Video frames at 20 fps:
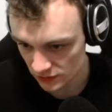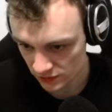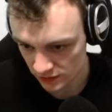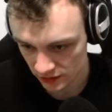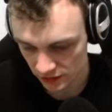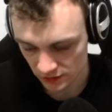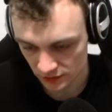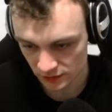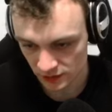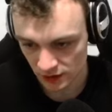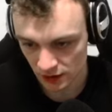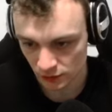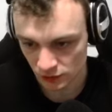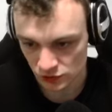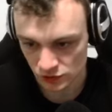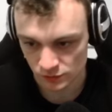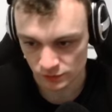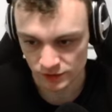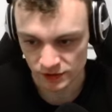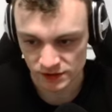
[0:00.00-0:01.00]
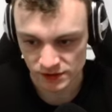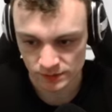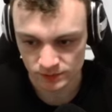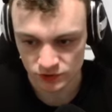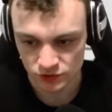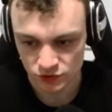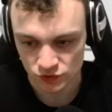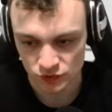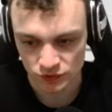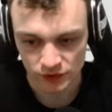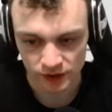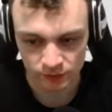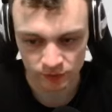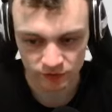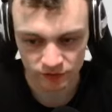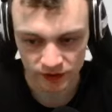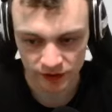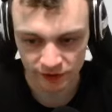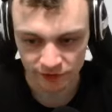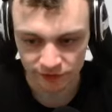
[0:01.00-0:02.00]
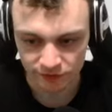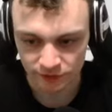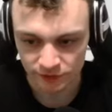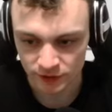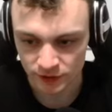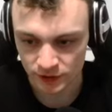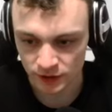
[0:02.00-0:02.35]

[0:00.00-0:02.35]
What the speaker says: Okay, now it should be adapted to Game of Life.